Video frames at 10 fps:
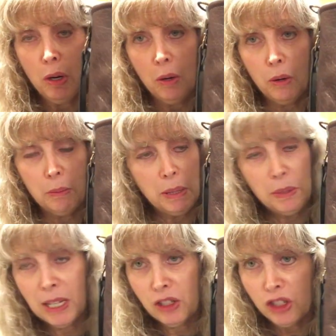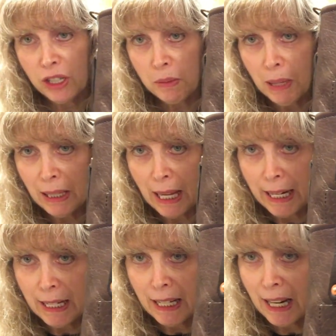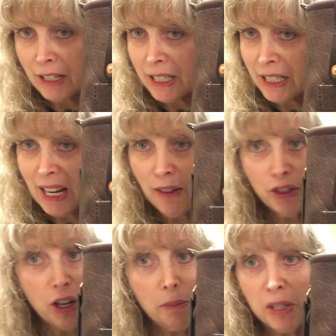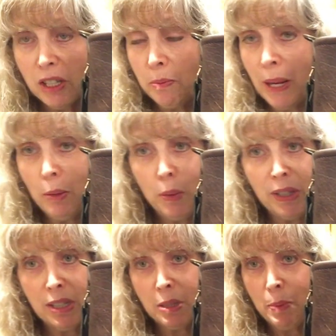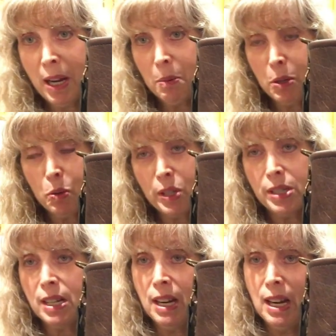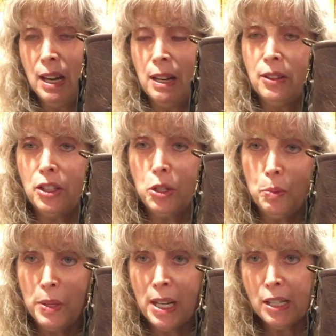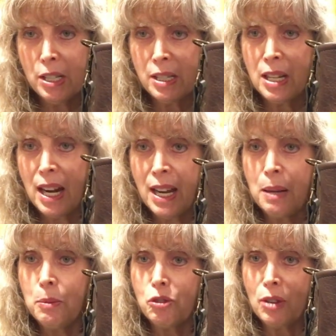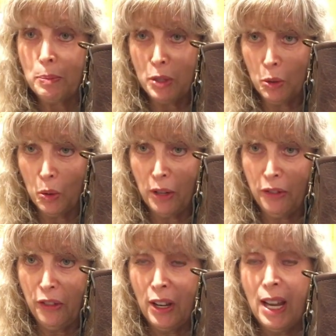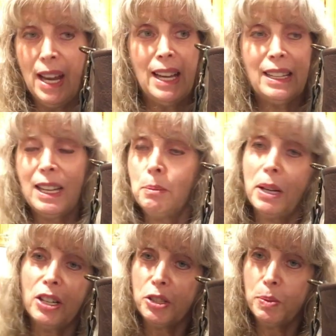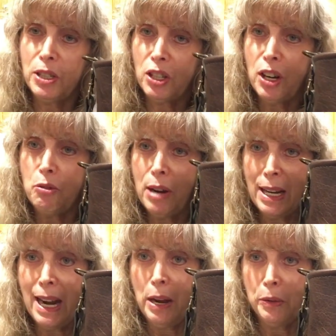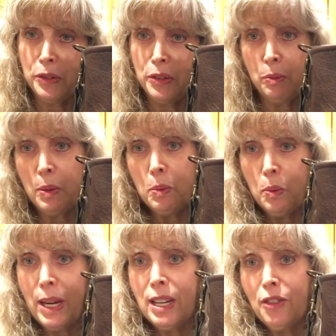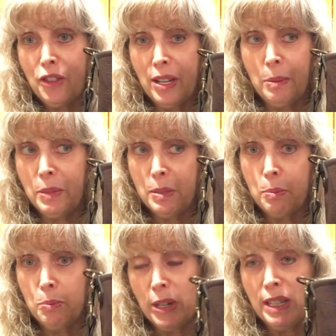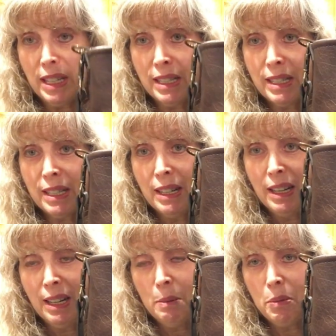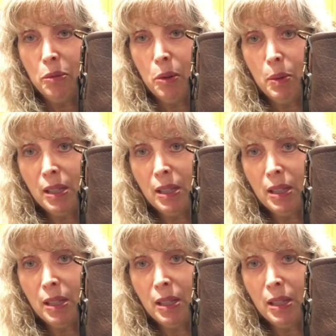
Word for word: or maybe that's just my lighting. I didn't have time to spend with this bag because the U P S guy dropped it off, and then my husband and I ran out. We were waiting for him to bring this before we